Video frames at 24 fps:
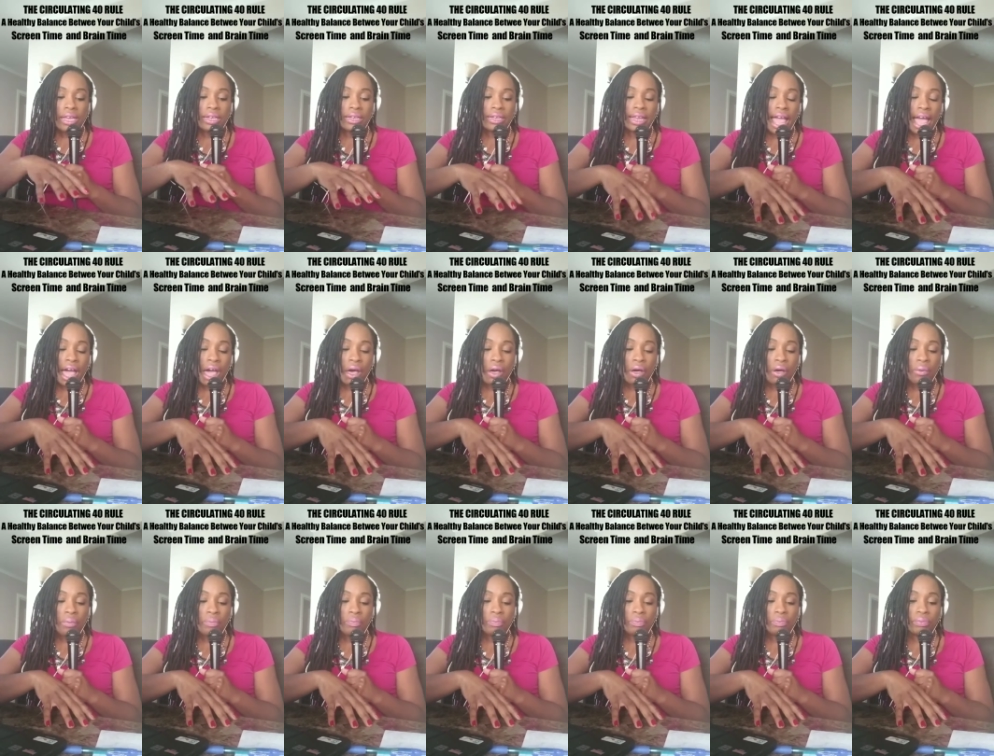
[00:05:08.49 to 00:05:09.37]

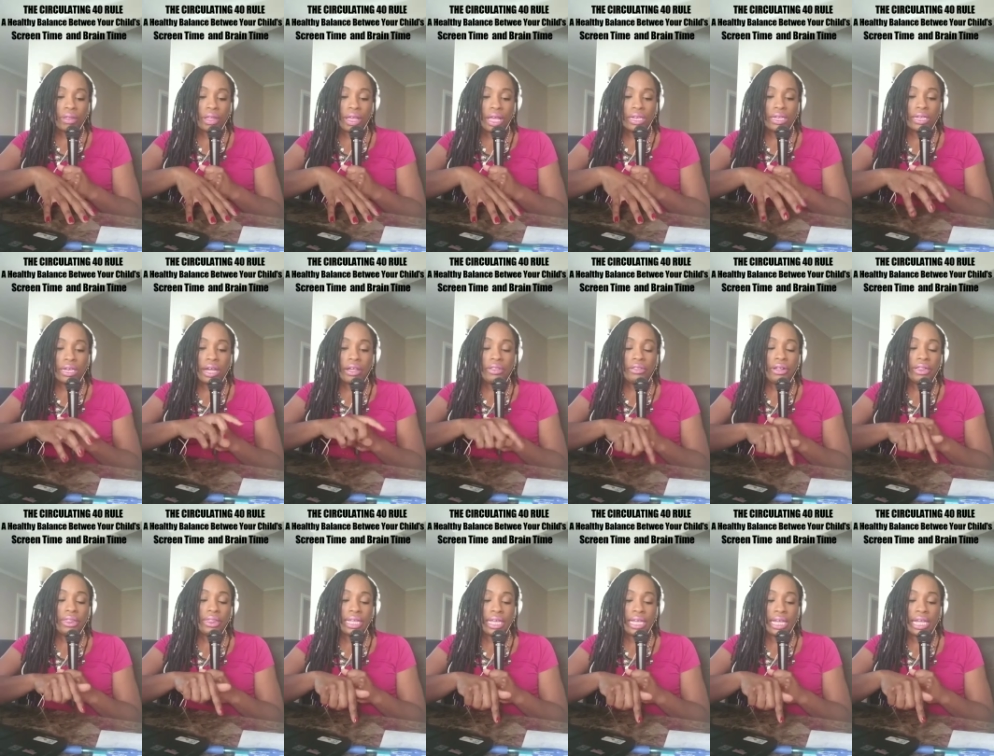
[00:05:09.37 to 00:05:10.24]
Now,
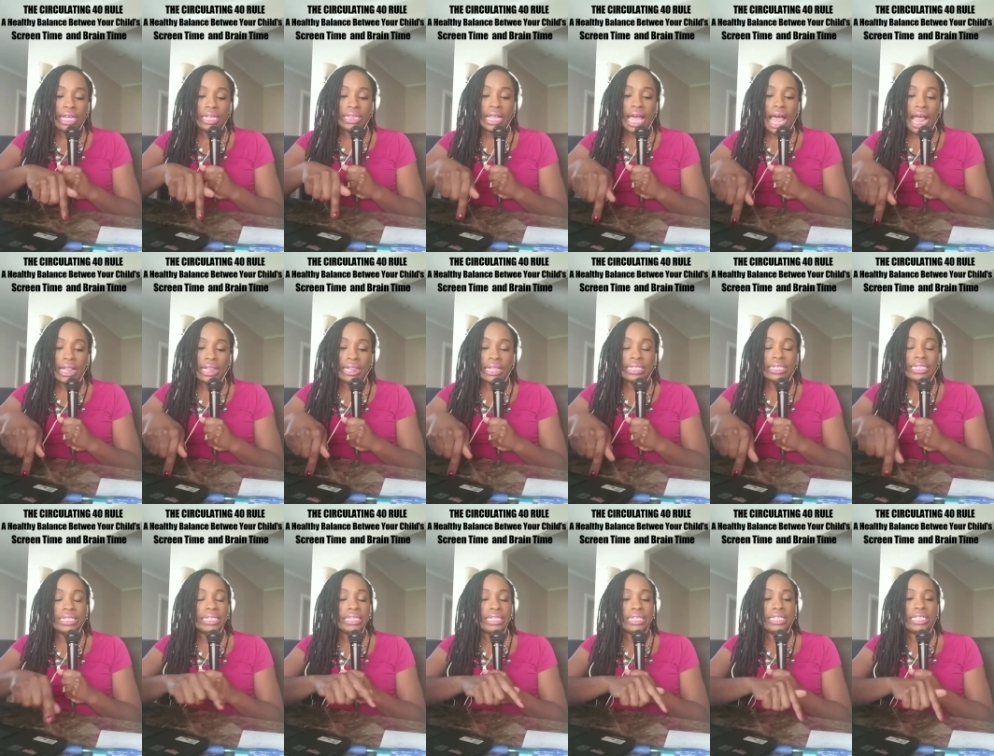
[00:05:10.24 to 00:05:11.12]
another thing that
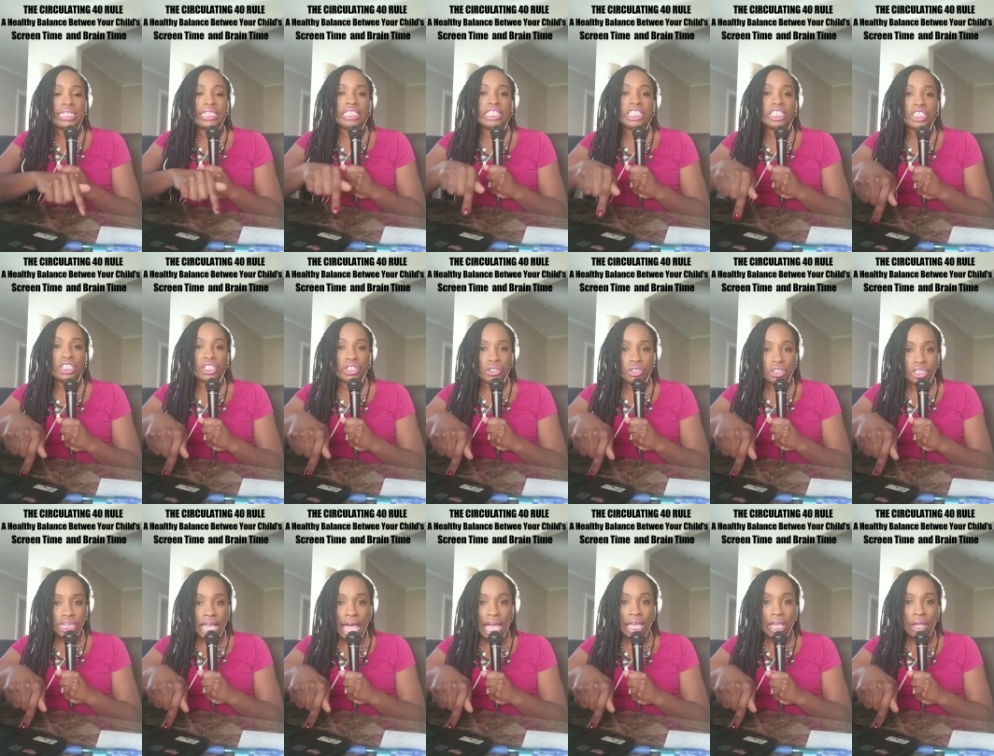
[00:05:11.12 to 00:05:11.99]
this is teaching
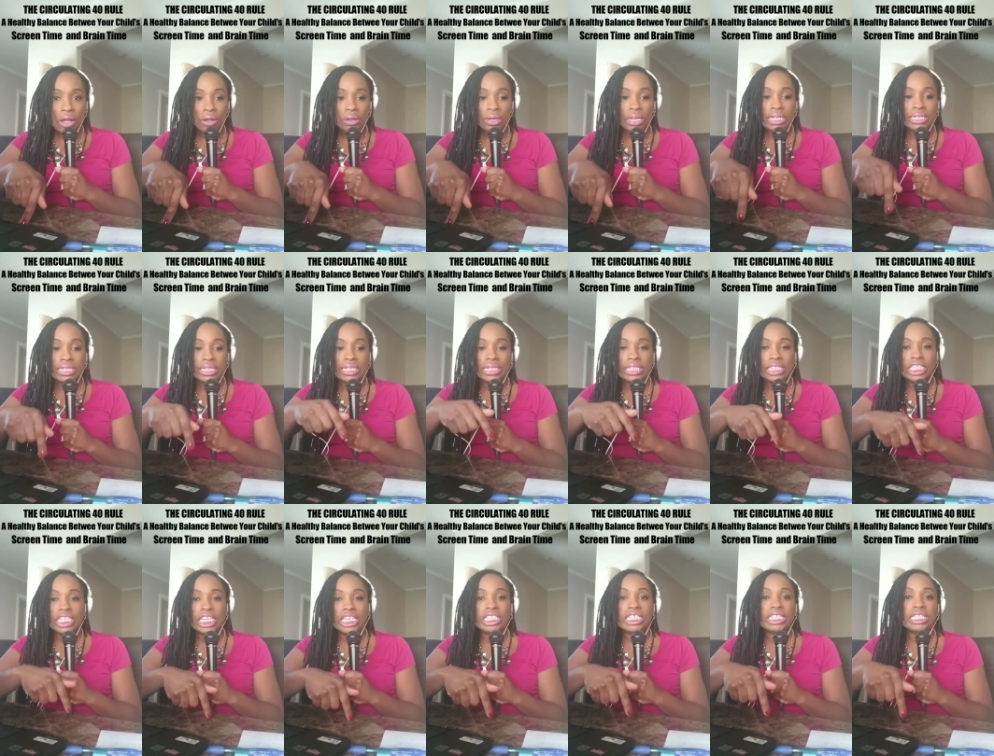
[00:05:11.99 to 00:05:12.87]
your child
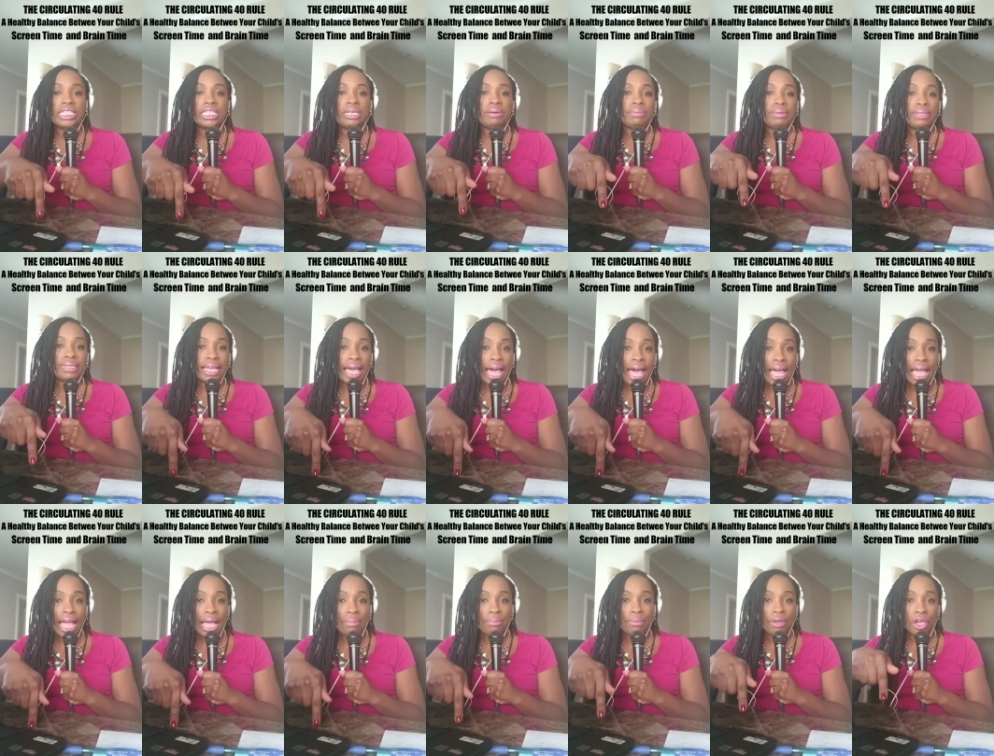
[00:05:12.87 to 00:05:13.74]
is teaching them
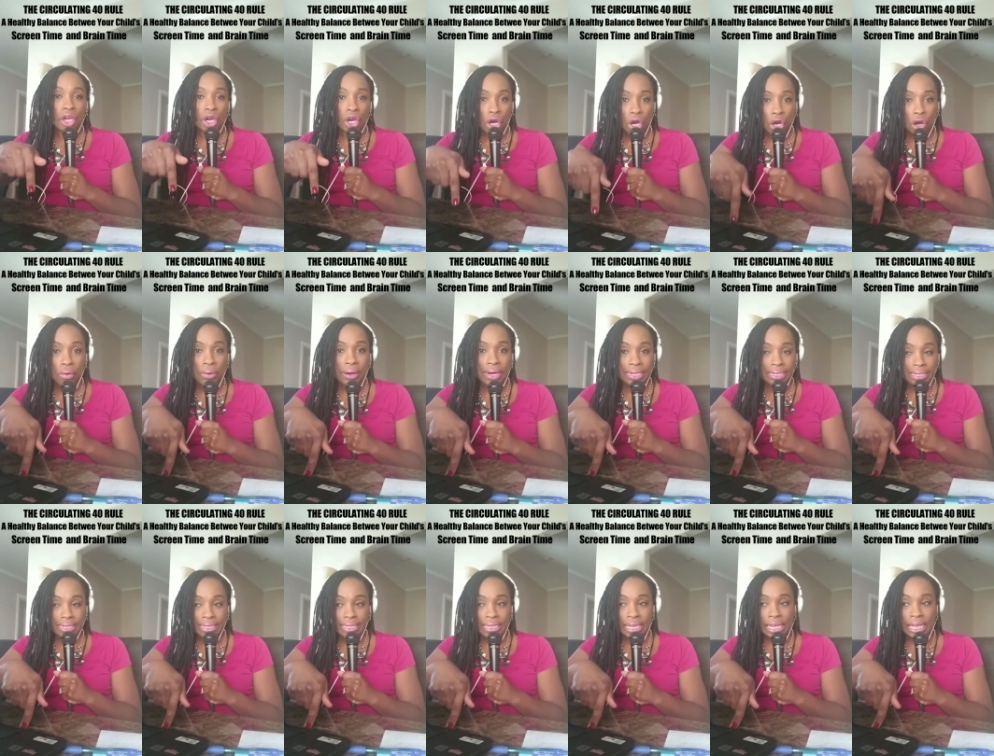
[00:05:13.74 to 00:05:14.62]
time
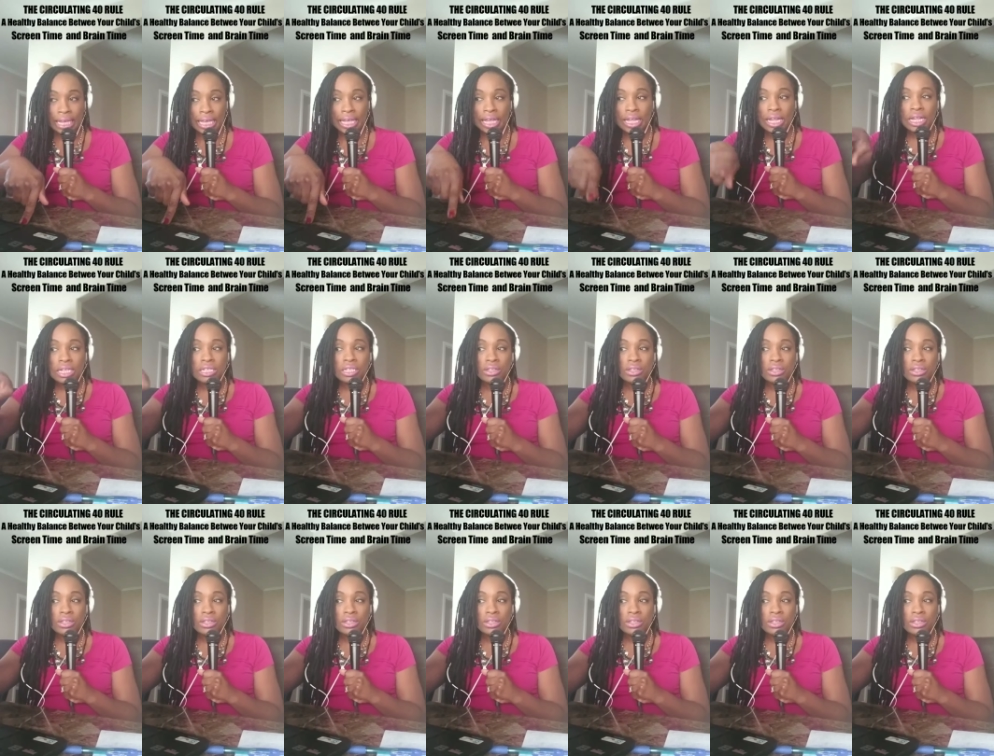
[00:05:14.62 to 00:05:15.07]
currency.